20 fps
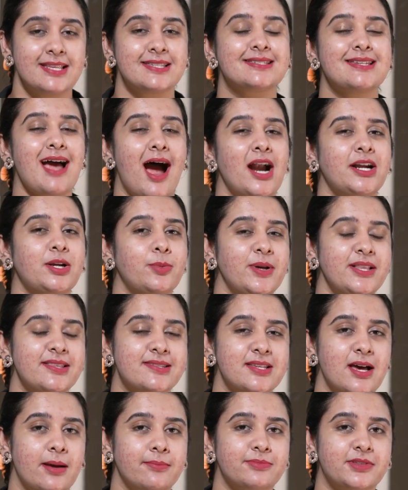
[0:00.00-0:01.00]
Start with
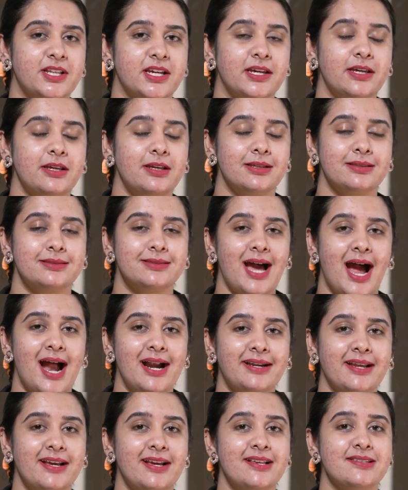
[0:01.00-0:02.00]
something
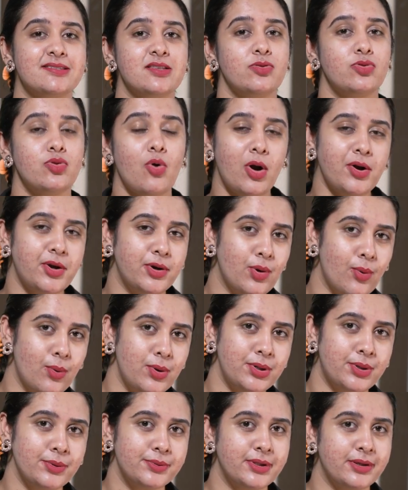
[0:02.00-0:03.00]
that is not
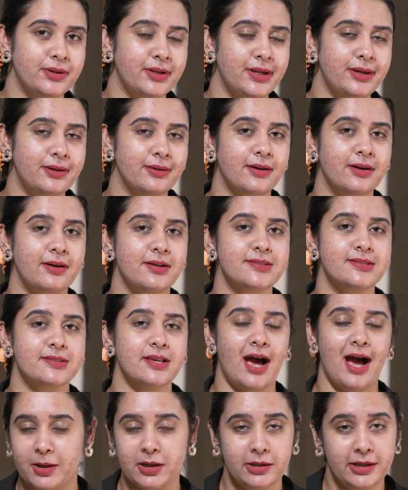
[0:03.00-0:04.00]
known to the readers
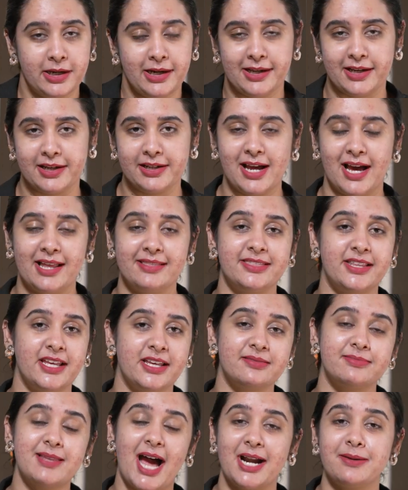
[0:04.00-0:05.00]
earlier and
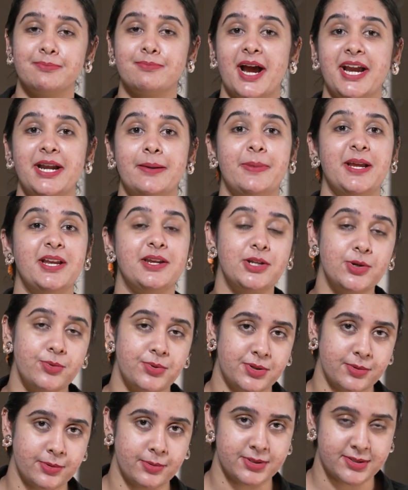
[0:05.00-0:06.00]
that might be
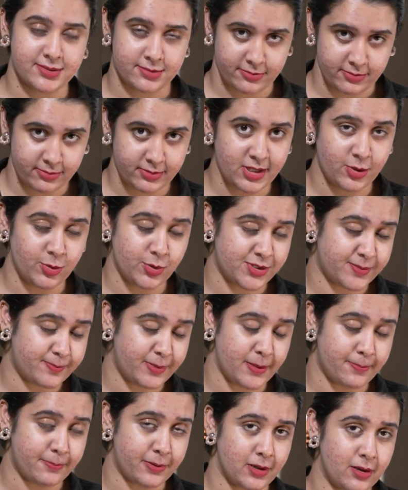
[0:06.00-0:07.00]
new to those
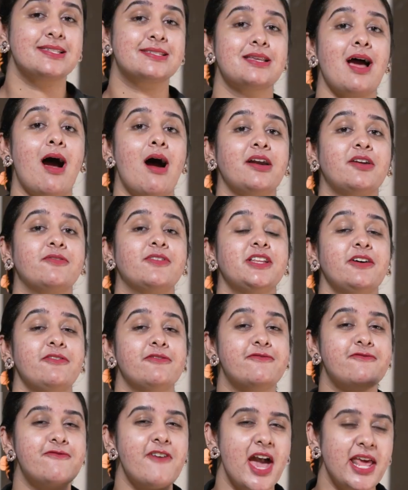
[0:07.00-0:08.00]
people. Start with
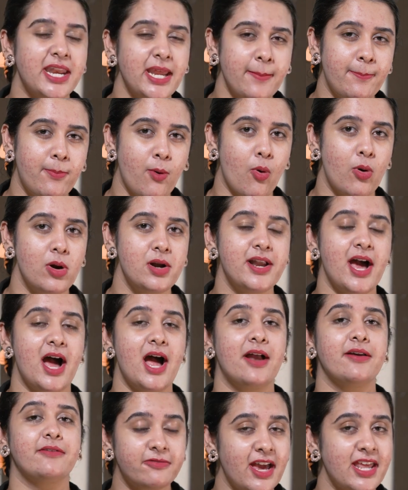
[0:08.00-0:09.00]
a very bold
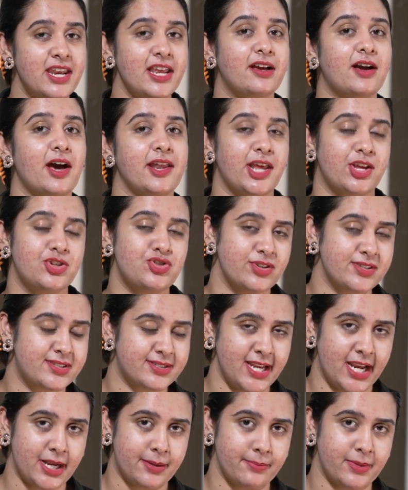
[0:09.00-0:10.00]
and very courageous
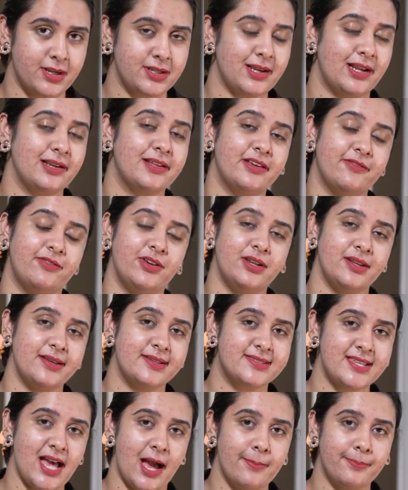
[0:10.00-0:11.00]
statement. I'll give you an
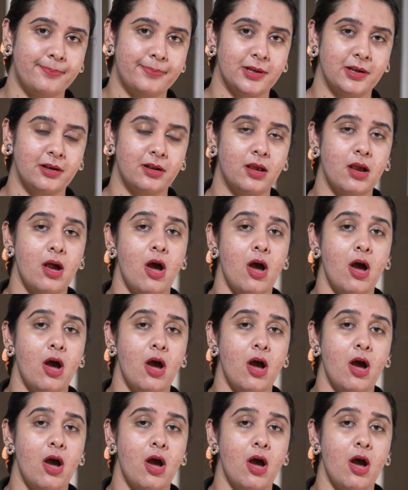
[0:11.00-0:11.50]
example.